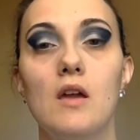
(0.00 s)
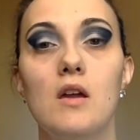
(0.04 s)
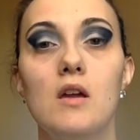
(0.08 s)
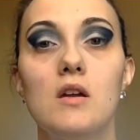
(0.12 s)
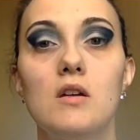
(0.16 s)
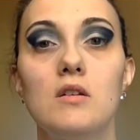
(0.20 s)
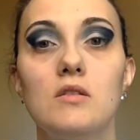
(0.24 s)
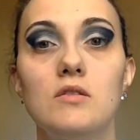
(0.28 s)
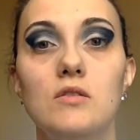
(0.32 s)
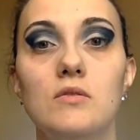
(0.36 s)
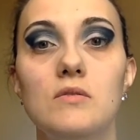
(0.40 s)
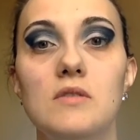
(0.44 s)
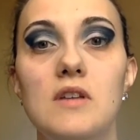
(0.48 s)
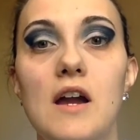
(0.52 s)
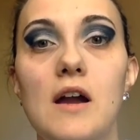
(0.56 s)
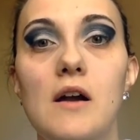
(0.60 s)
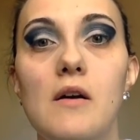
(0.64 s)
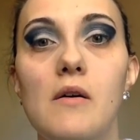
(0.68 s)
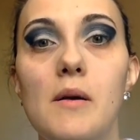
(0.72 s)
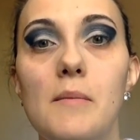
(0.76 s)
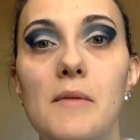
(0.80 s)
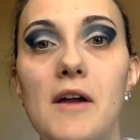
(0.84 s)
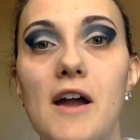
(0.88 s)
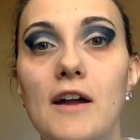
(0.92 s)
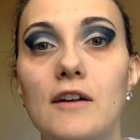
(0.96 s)
So now
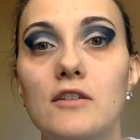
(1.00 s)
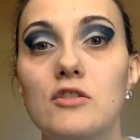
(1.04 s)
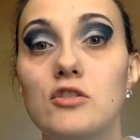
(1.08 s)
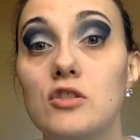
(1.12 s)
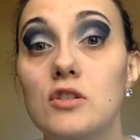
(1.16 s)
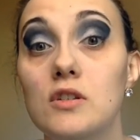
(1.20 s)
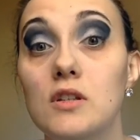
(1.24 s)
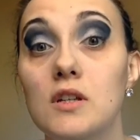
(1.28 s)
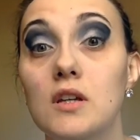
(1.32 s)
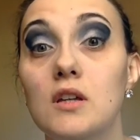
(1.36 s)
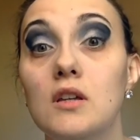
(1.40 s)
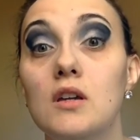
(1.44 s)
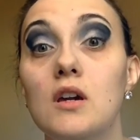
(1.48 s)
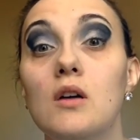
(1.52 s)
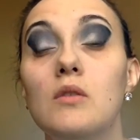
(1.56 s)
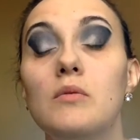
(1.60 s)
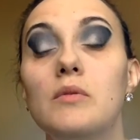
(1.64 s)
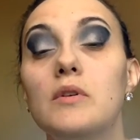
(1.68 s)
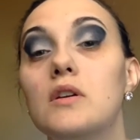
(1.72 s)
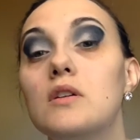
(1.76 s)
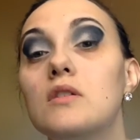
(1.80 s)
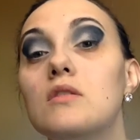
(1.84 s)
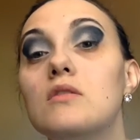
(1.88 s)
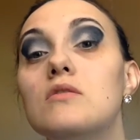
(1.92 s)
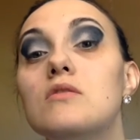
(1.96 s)
I'm actually
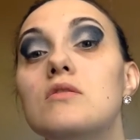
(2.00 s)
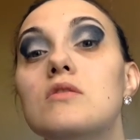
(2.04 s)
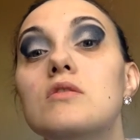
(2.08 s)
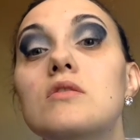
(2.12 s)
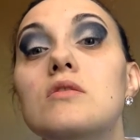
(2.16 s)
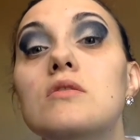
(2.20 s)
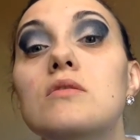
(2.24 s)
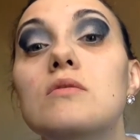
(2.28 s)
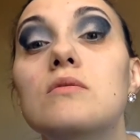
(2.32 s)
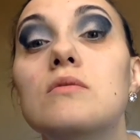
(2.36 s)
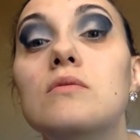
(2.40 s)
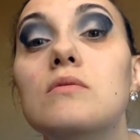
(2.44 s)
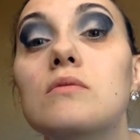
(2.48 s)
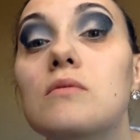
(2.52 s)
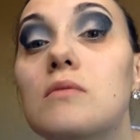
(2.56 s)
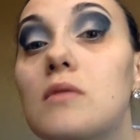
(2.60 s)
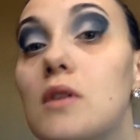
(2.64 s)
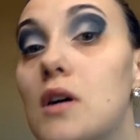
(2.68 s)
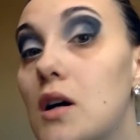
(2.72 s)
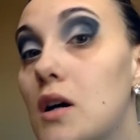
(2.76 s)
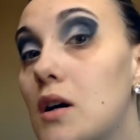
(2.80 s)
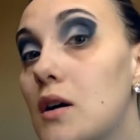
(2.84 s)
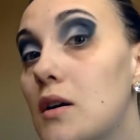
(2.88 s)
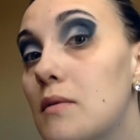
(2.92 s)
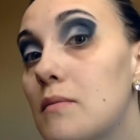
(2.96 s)
going
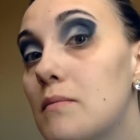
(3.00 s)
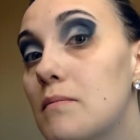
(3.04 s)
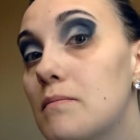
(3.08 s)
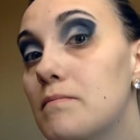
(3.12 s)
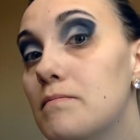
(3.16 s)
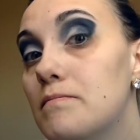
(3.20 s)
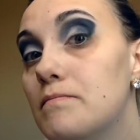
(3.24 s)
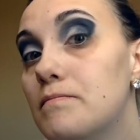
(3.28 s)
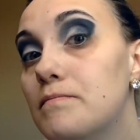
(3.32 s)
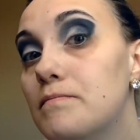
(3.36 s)
to